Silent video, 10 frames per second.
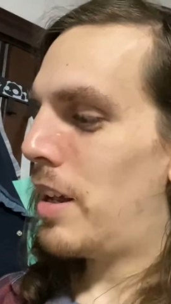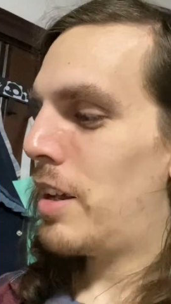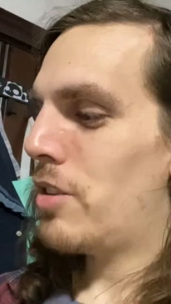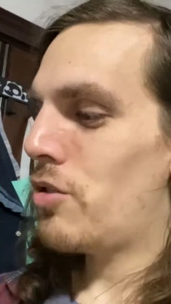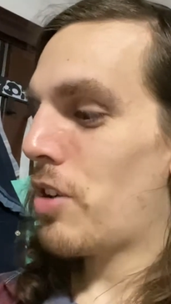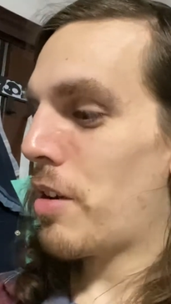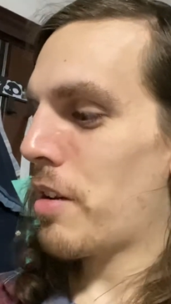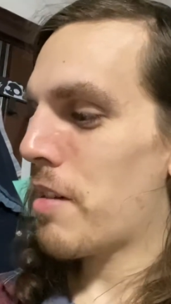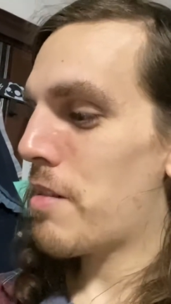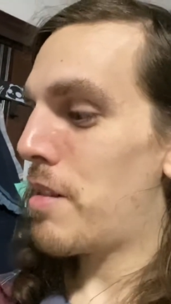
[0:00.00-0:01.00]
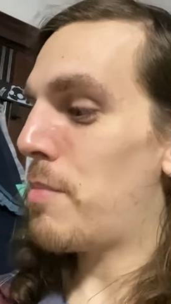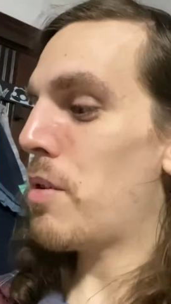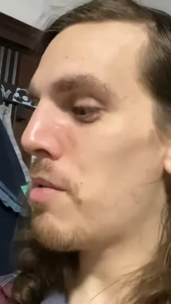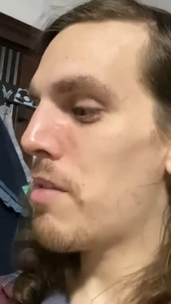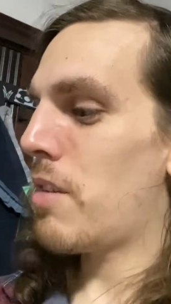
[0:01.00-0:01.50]
Sharks, the
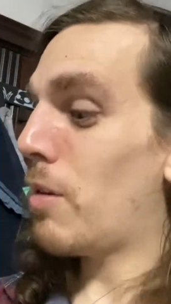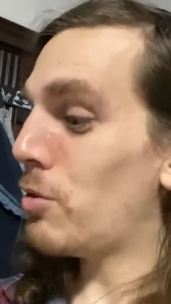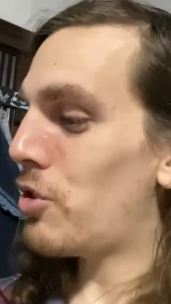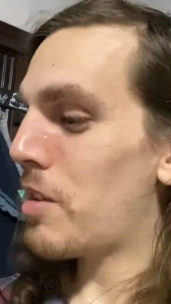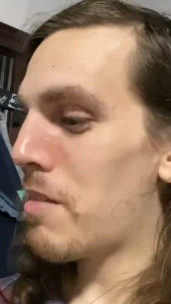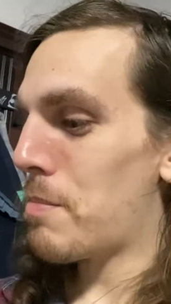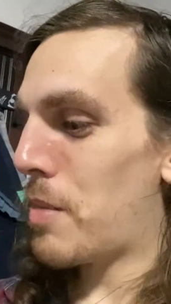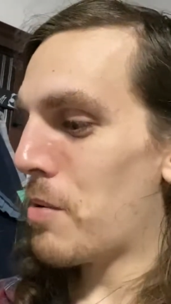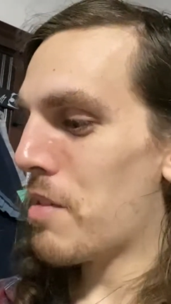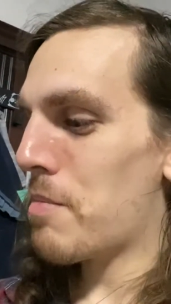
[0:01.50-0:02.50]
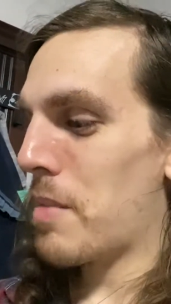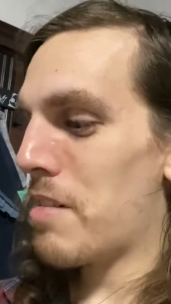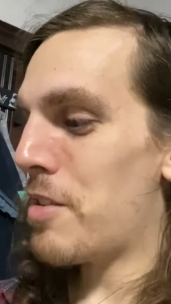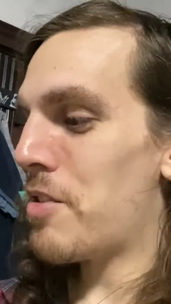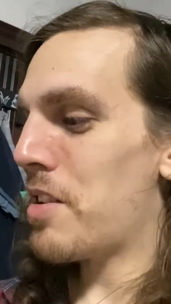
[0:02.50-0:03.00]
ocean's most
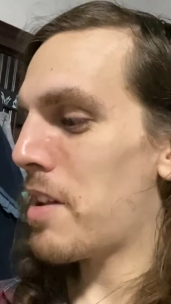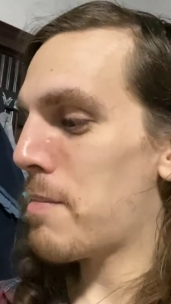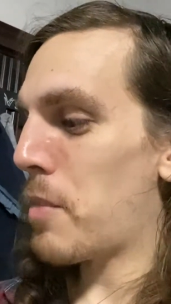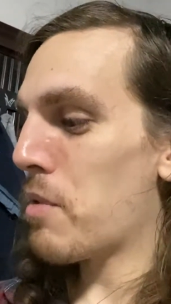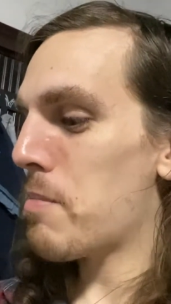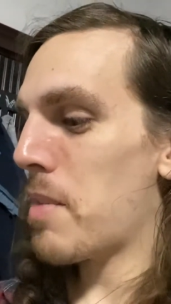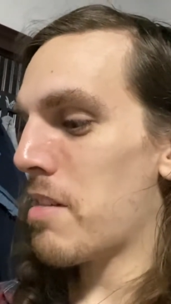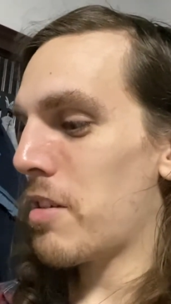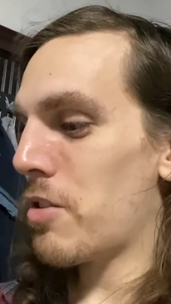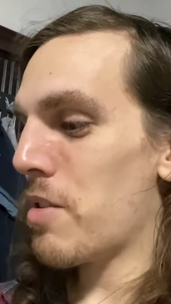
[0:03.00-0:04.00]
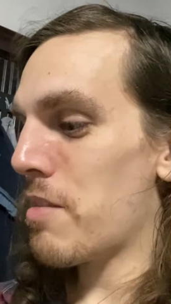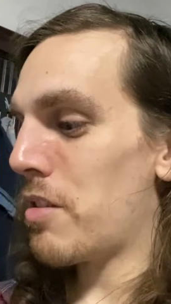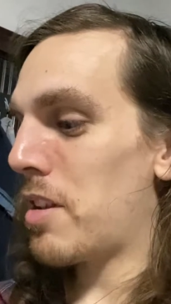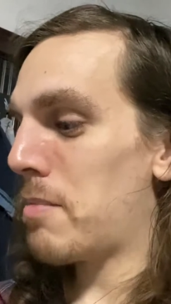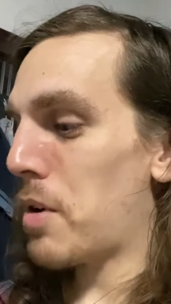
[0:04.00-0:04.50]
mysterious, most misunderstood,
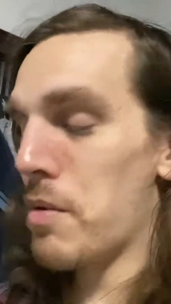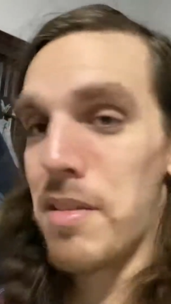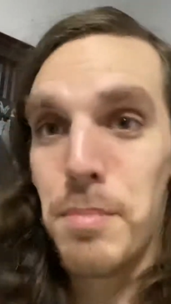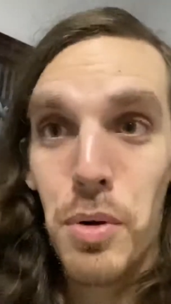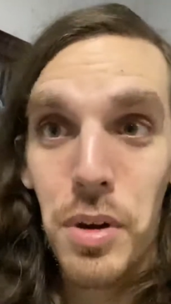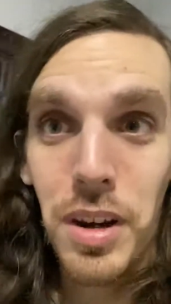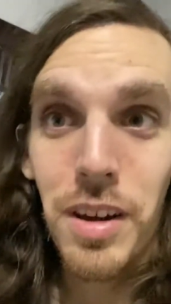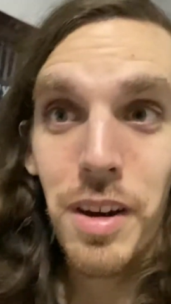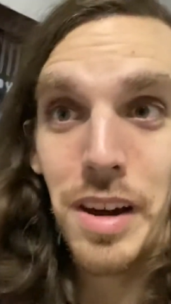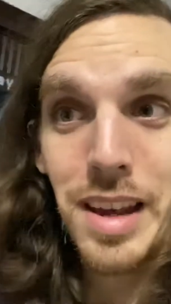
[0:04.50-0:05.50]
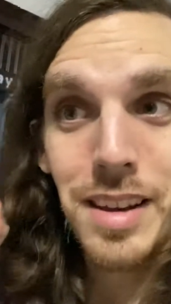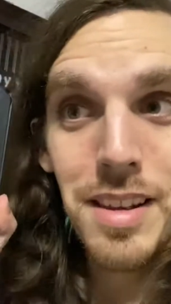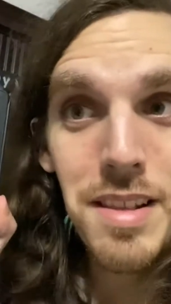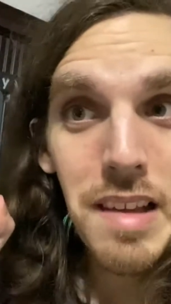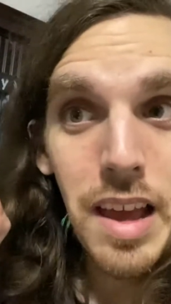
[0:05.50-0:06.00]
and most important
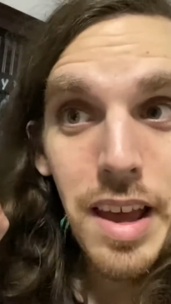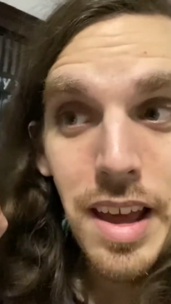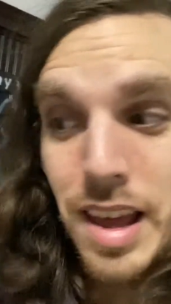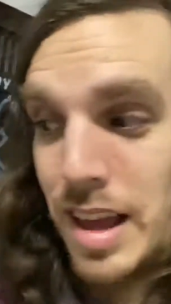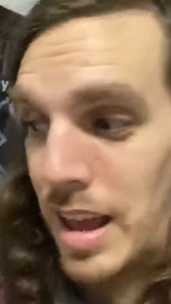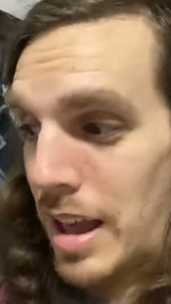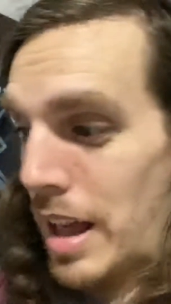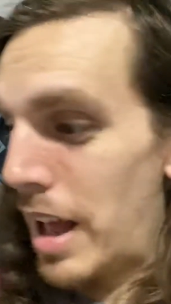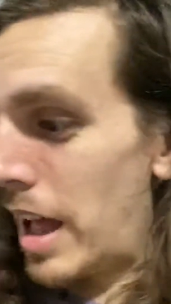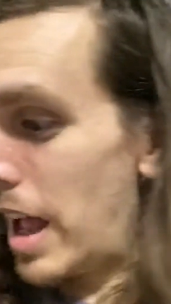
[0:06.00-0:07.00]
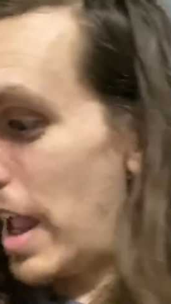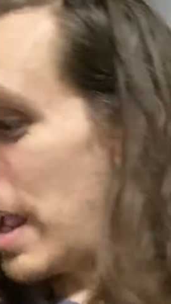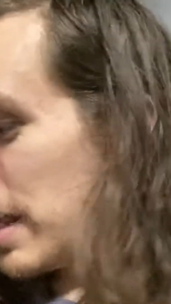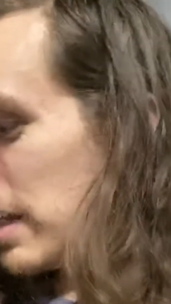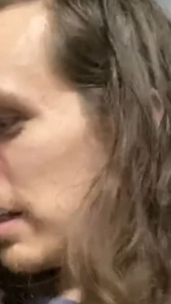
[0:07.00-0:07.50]
guardians.
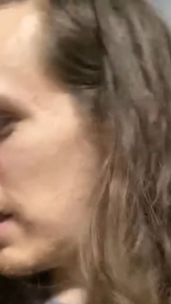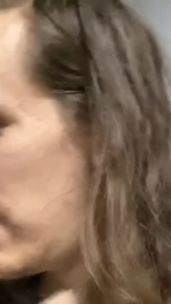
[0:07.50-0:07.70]
And